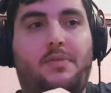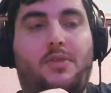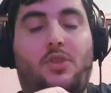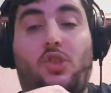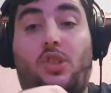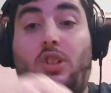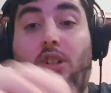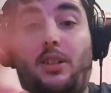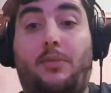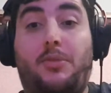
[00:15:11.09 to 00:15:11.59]

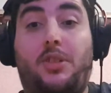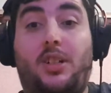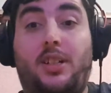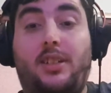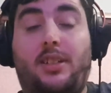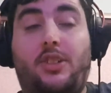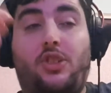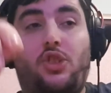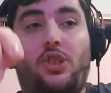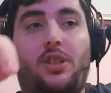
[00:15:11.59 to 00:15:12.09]
time
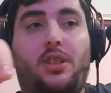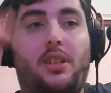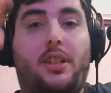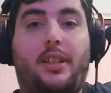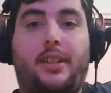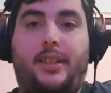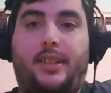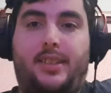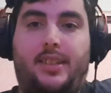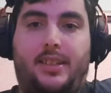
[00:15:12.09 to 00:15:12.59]
dilation,
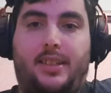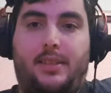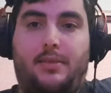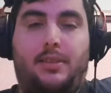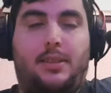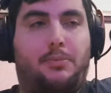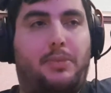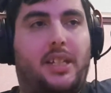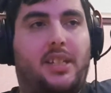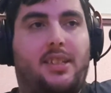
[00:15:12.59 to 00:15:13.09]
the
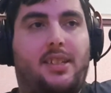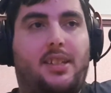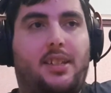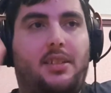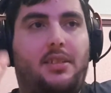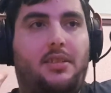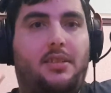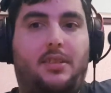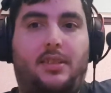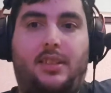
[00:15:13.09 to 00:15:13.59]
big sin.